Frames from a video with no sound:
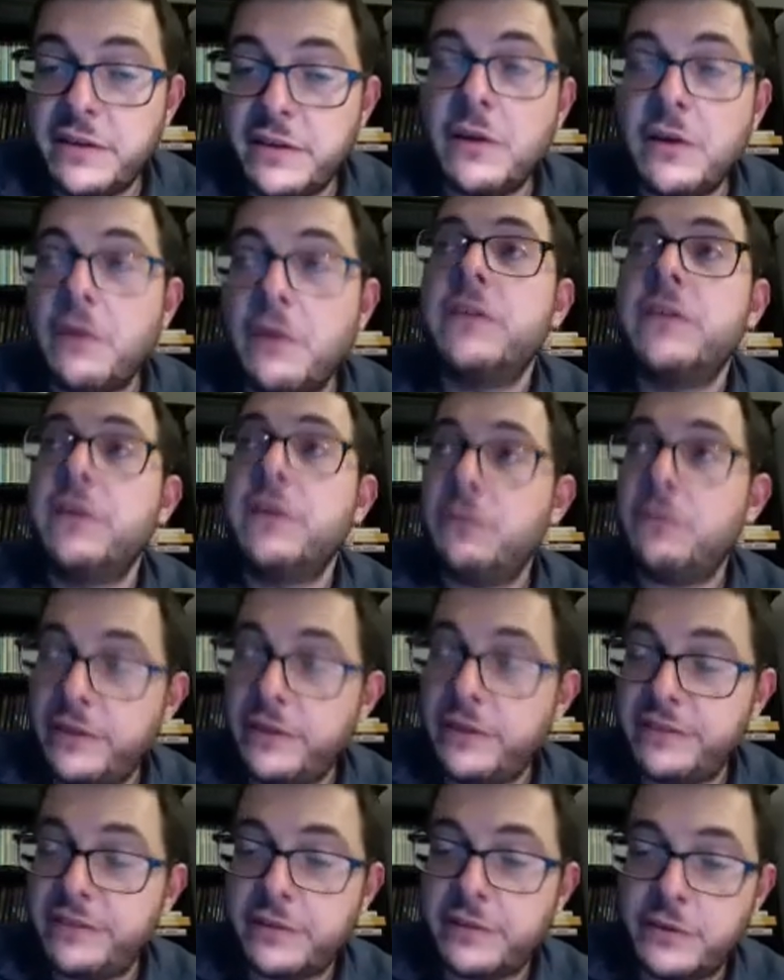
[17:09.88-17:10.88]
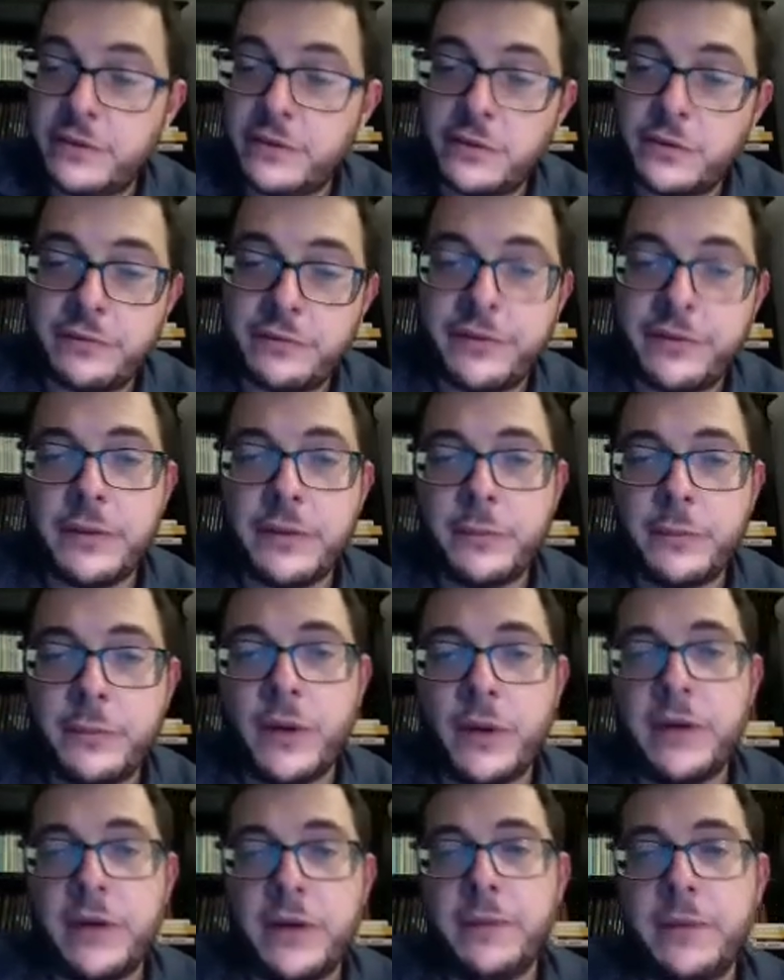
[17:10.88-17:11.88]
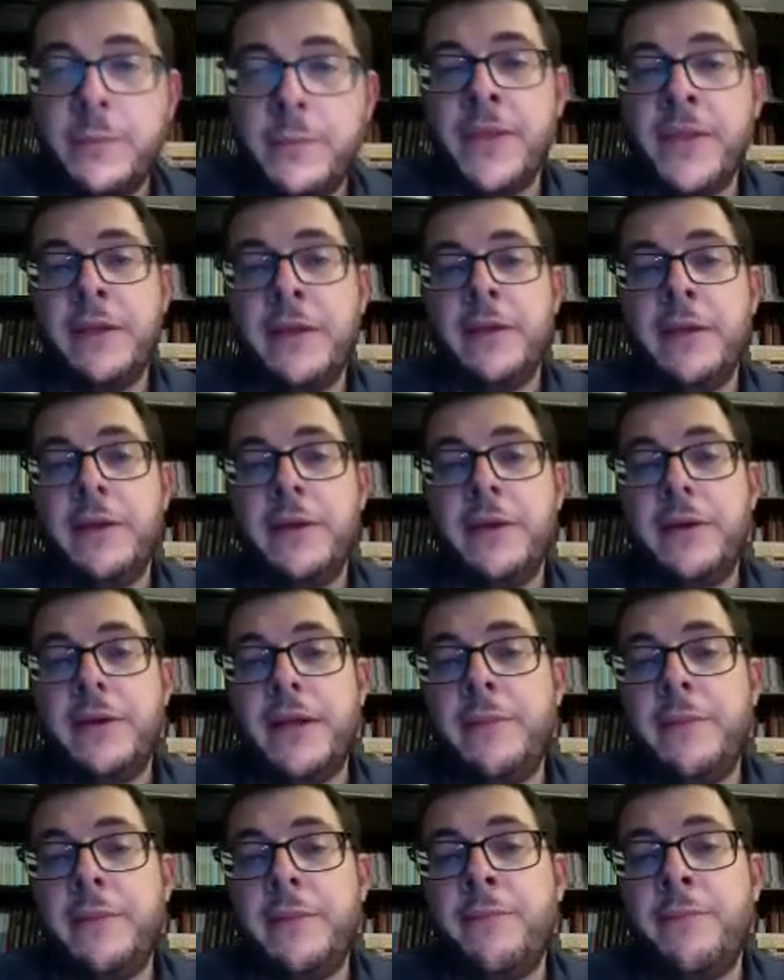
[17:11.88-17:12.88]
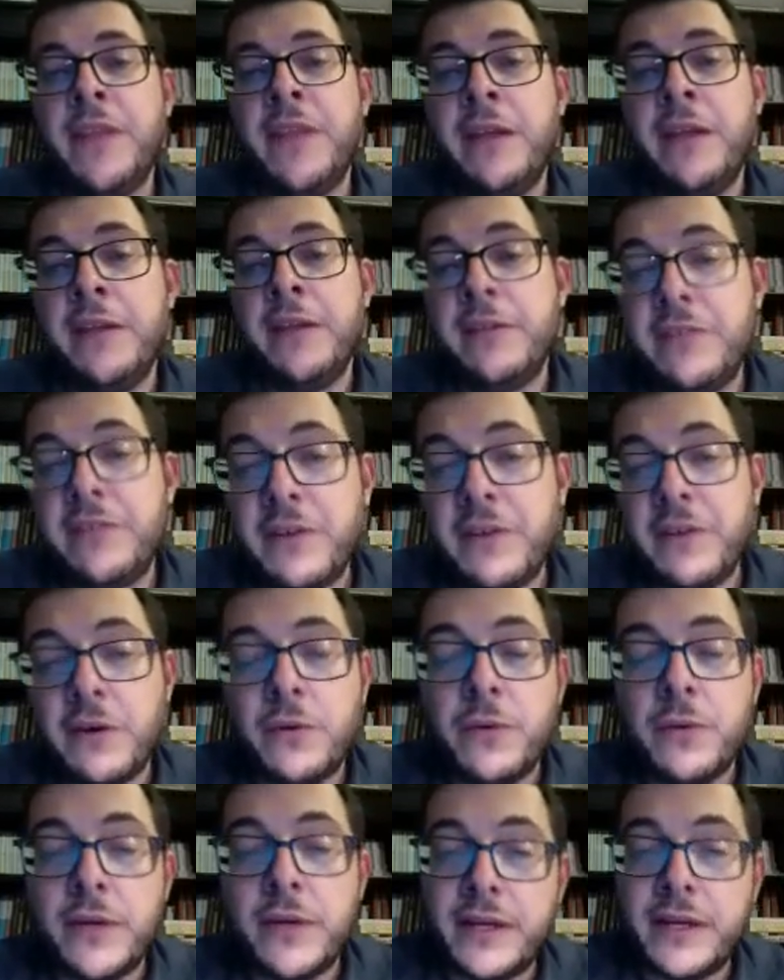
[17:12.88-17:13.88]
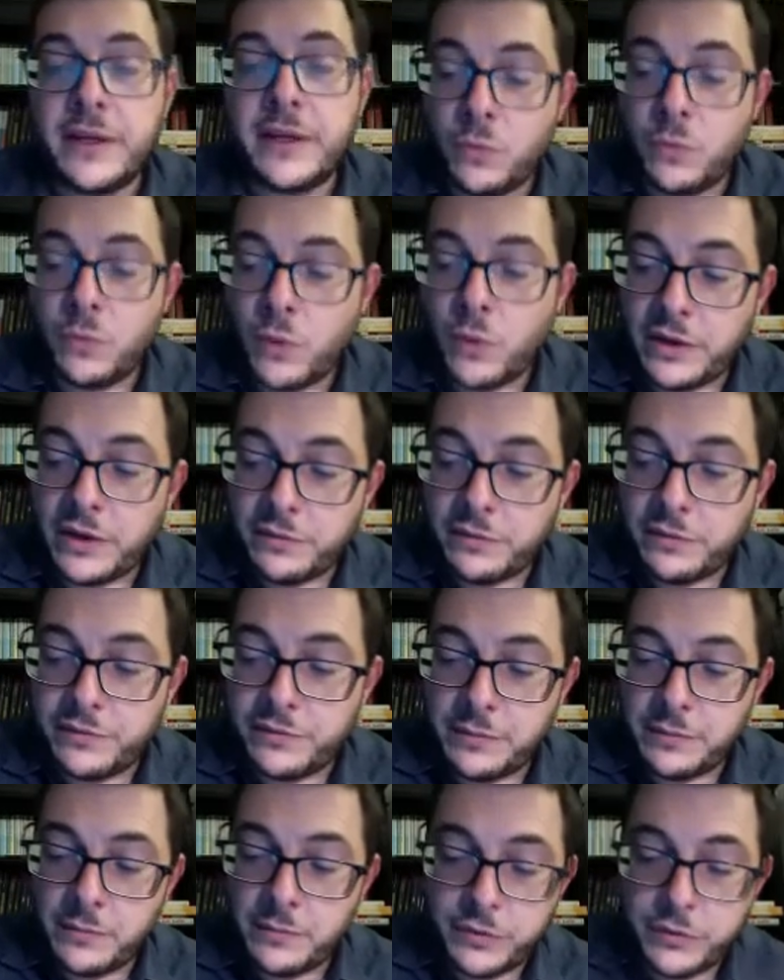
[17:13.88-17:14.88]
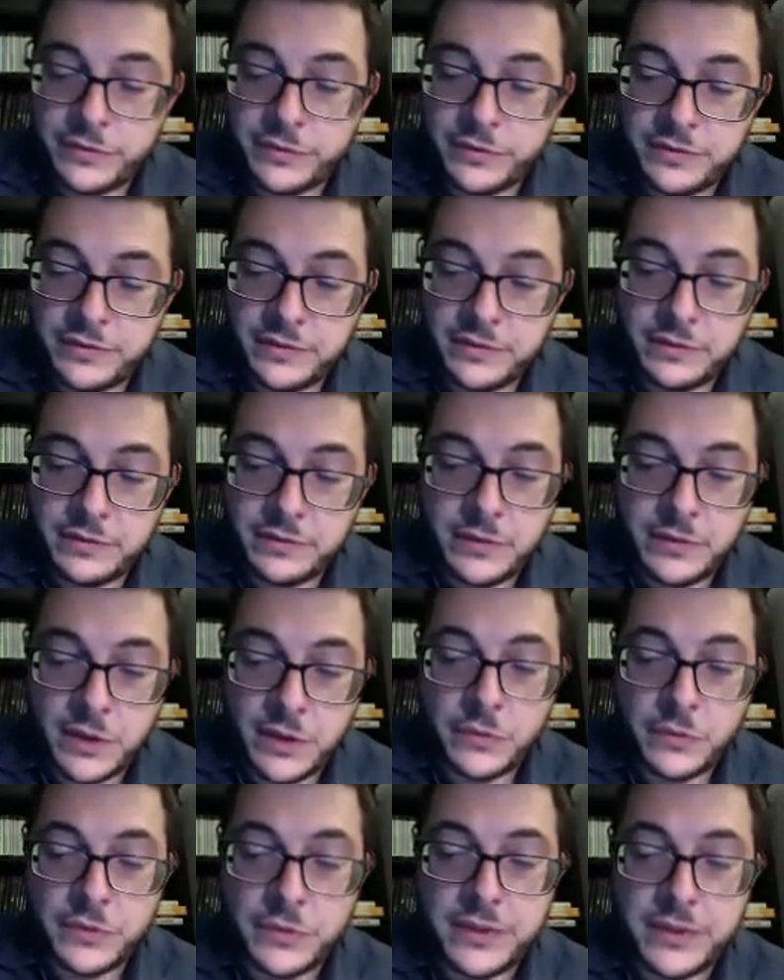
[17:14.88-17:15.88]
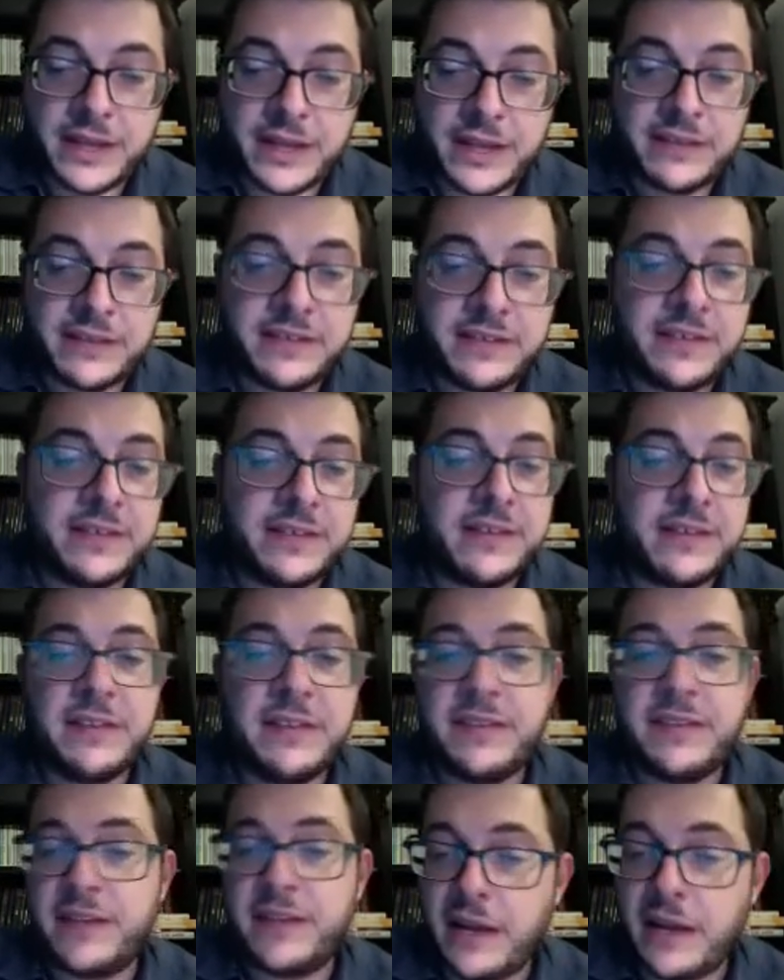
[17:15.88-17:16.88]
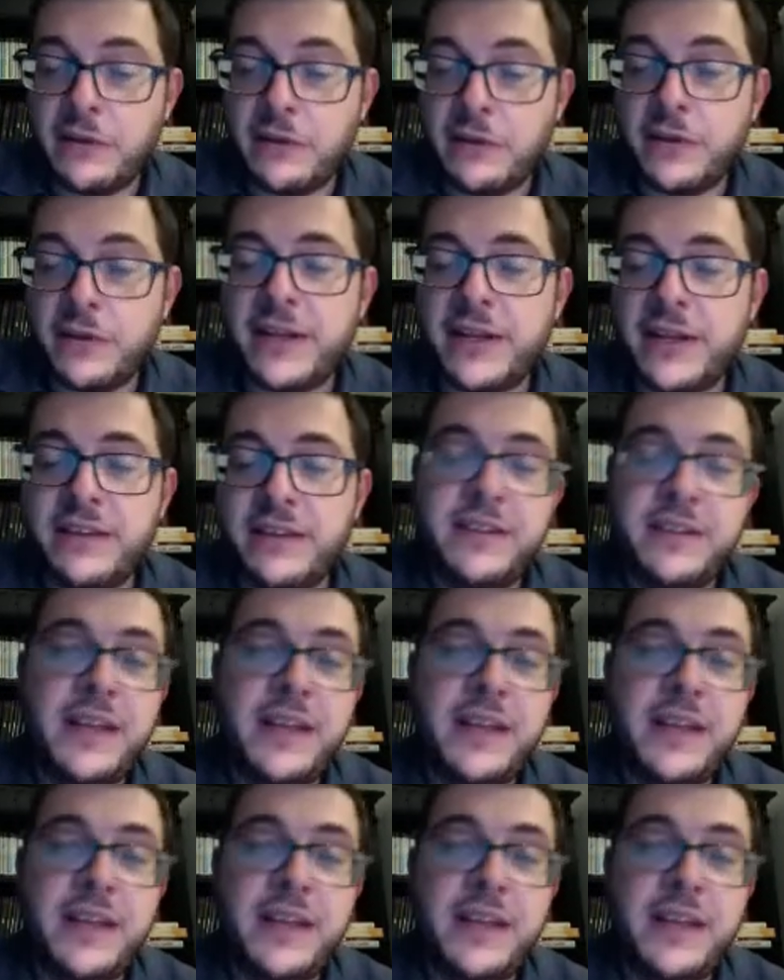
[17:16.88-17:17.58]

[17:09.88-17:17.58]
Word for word: or the risk to develop one Okay, so uh, one of the most known tests is the ERA test.